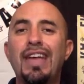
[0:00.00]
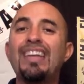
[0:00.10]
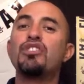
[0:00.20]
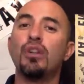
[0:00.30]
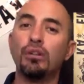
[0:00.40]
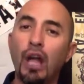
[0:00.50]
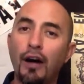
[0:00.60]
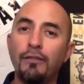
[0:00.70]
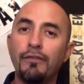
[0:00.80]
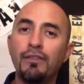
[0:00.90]
is their
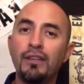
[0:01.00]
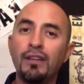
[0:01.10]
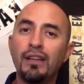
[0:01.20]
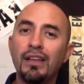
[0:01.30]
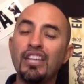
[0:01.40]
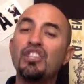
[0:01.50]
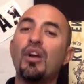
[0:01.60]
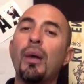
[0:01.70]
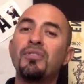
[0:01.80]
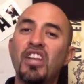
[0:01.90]
love, is
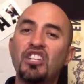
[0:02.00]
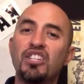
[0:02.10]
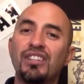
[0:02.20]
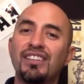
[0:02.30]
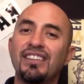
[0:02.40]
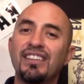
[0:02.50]
their obsession.